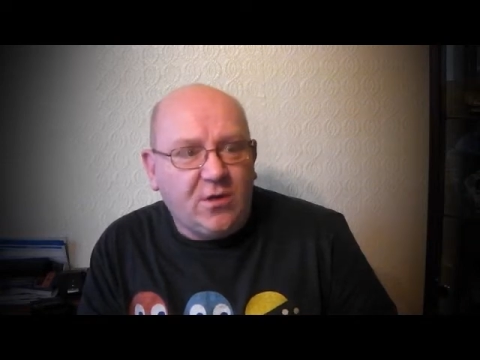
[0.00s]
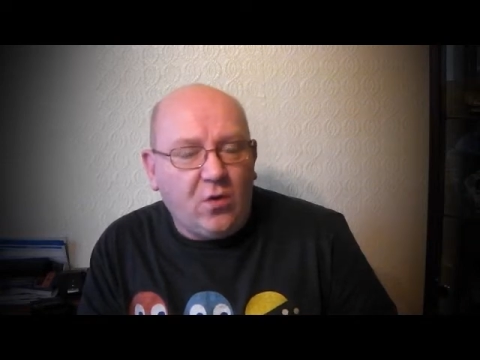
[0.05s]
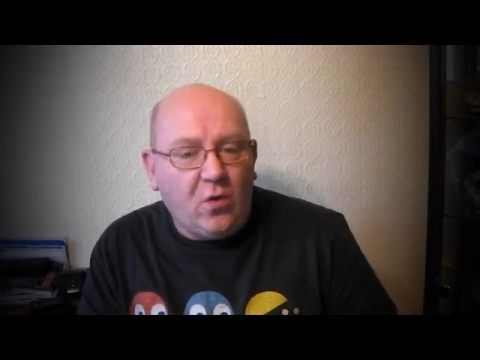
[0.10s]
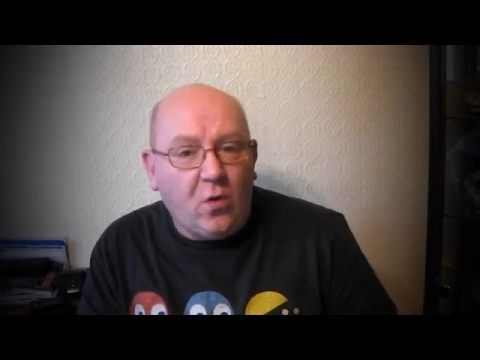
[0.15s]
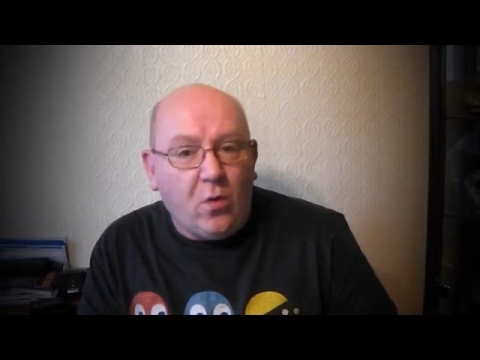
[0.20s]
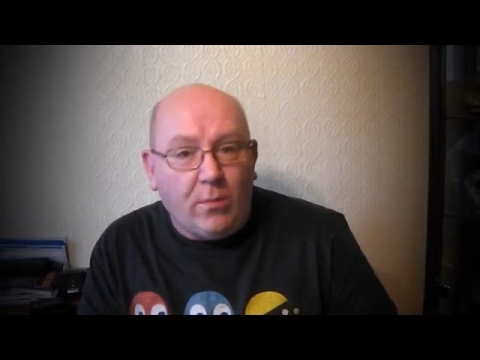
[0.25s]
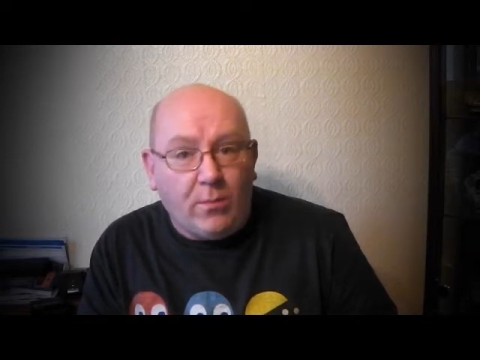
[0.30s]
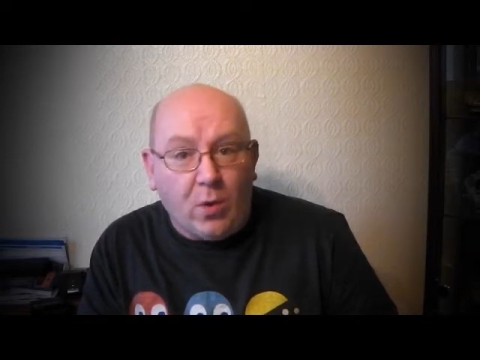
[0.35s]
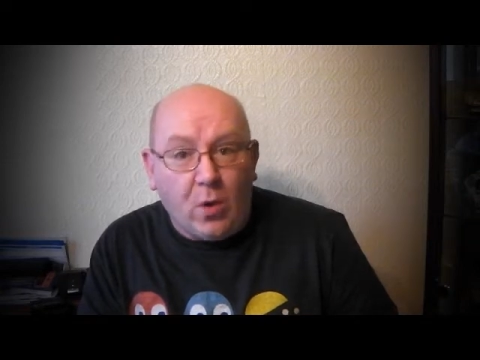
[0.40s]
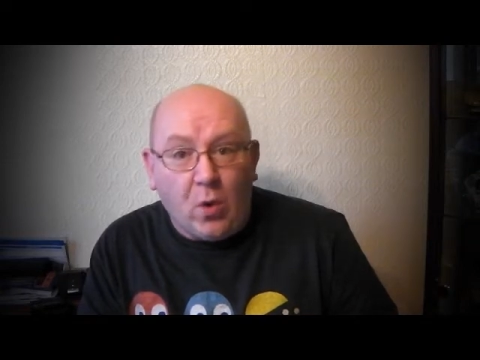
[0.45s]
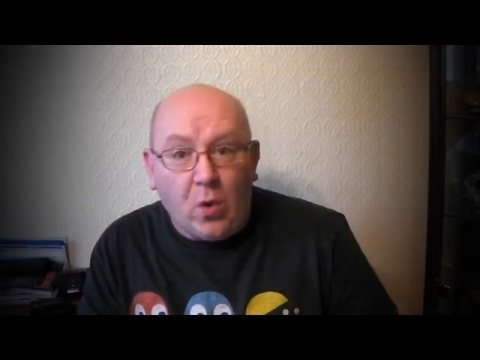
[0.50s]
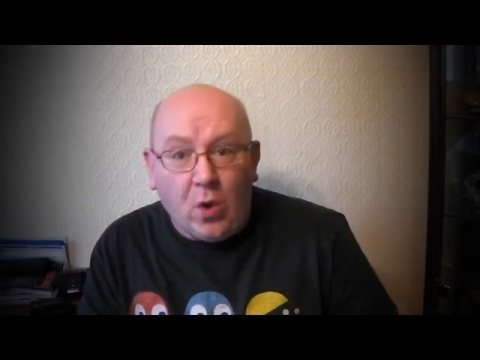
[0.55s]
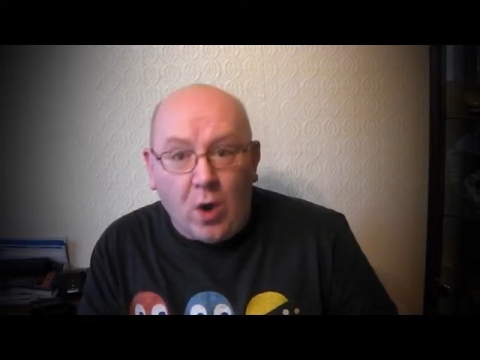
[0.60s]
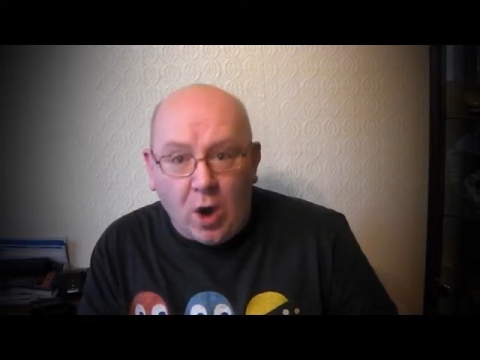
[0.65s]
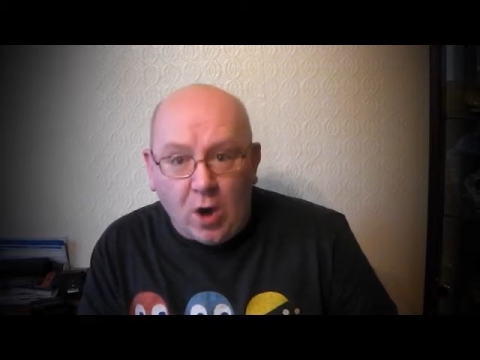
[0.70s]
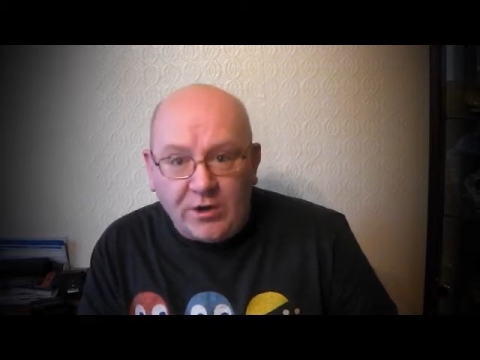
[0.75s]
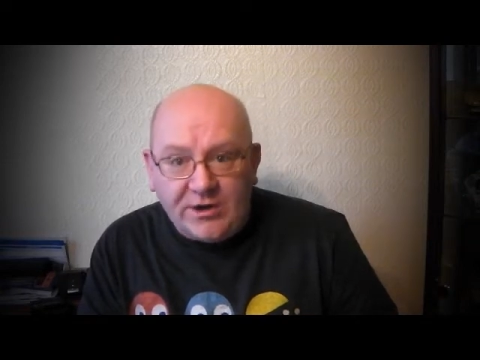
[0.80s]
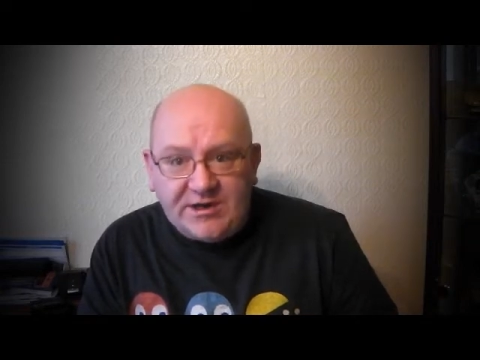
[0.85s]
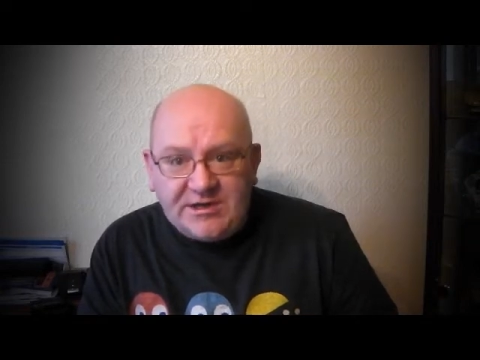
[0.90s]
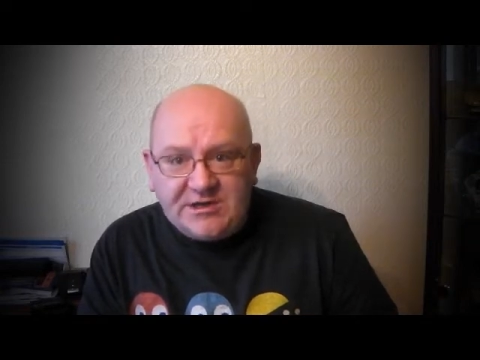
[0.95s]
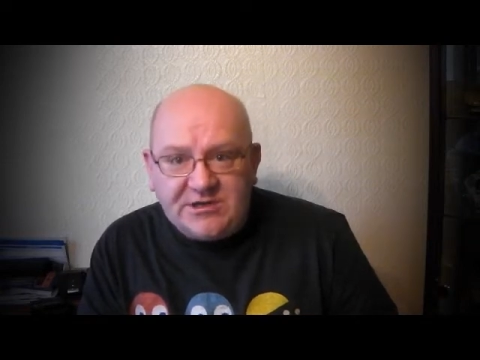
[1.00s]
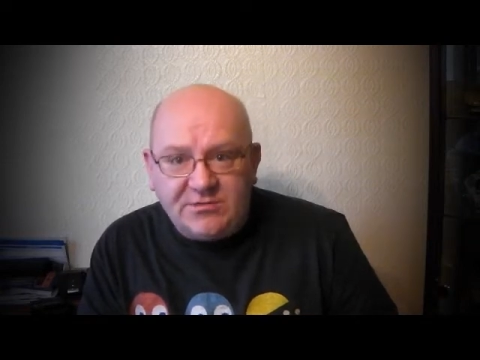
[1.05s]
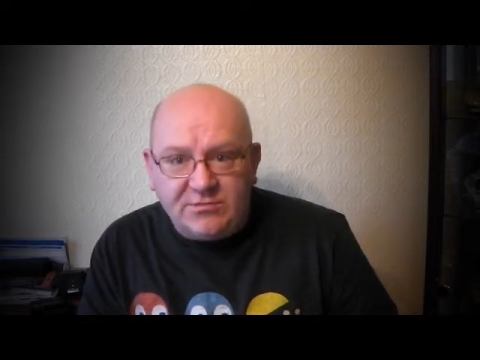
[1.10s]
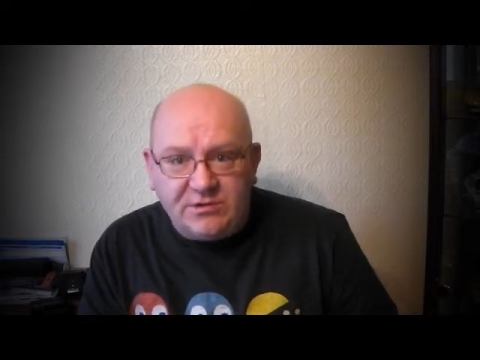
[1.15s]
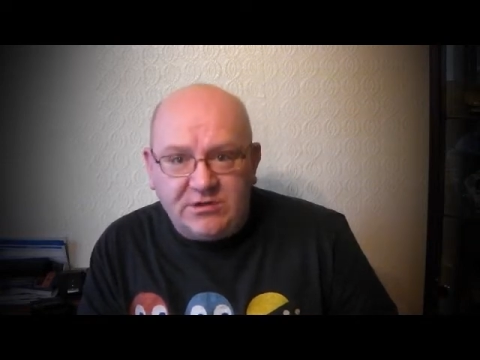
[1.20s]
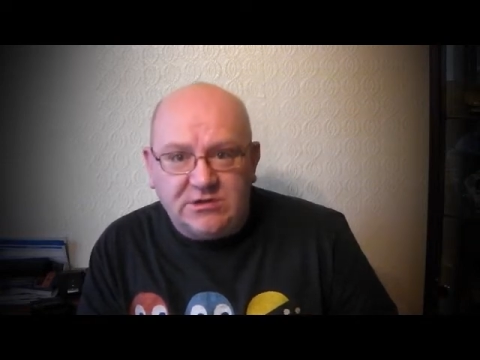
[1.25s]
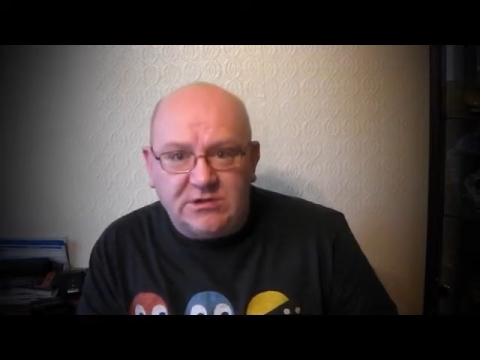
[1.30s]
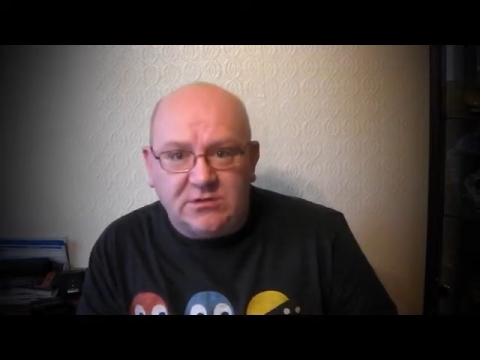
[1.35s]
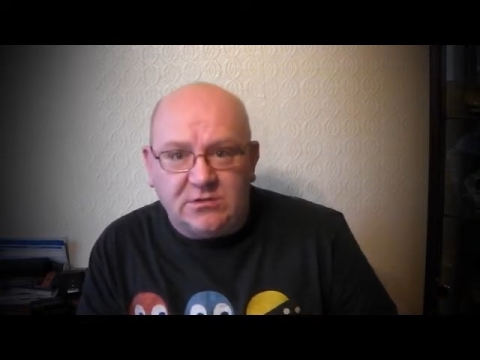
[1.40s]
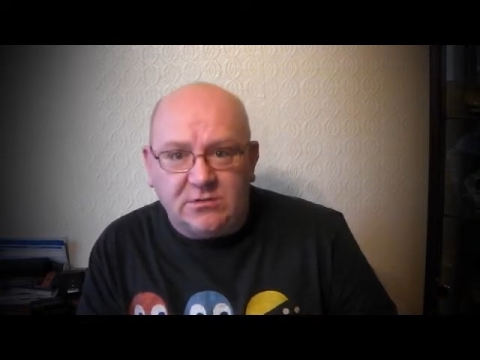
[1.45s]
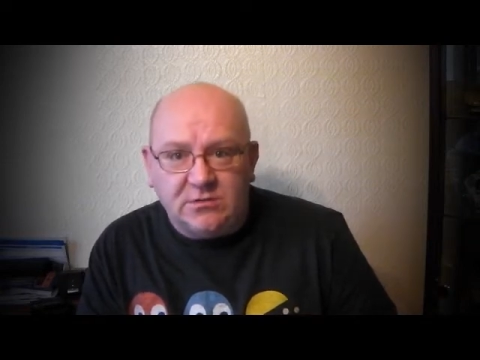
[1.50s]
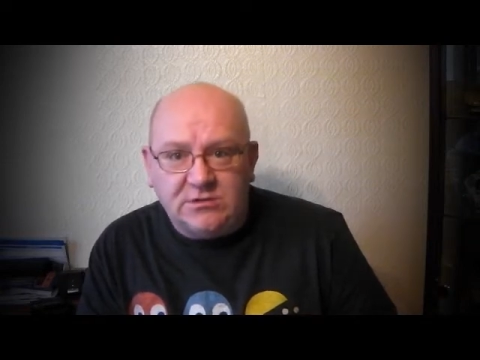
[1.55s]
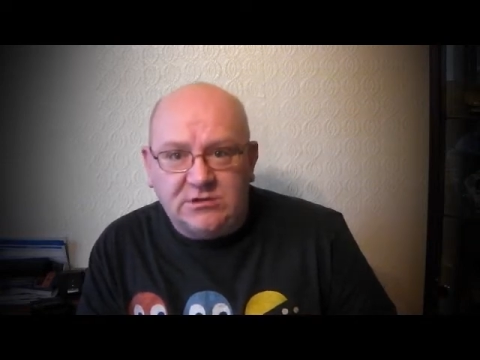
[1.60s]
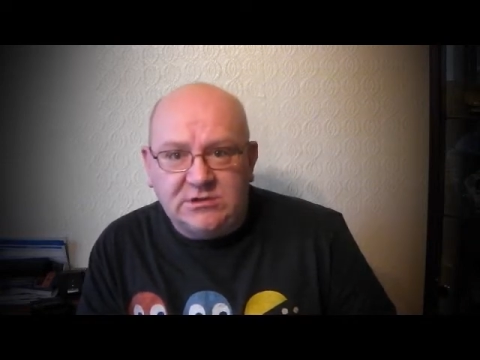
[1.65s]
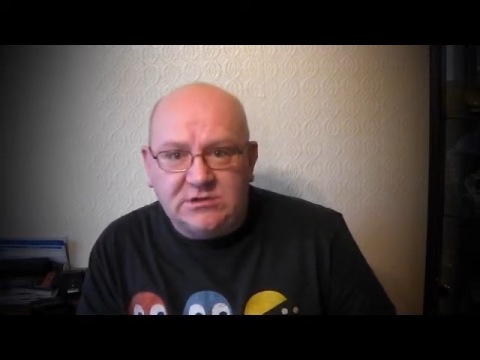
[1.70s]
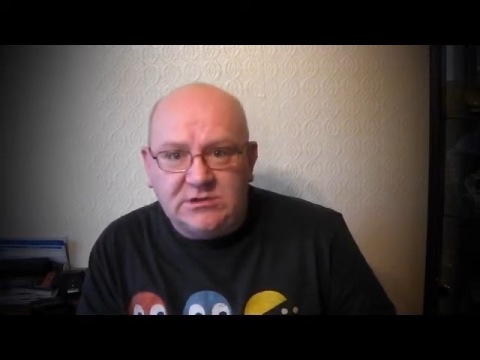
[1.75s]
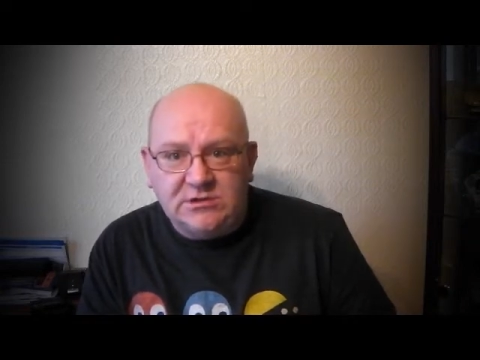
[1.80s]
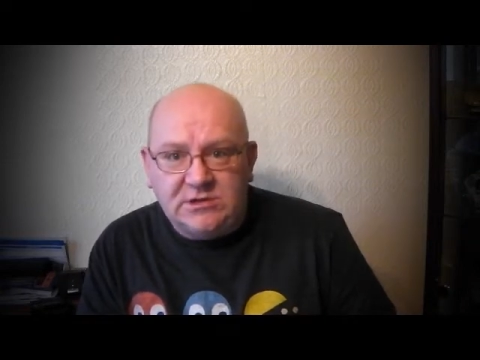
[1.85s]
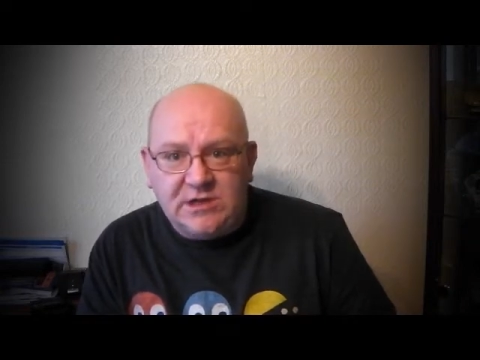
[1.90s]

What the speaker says: or more honest results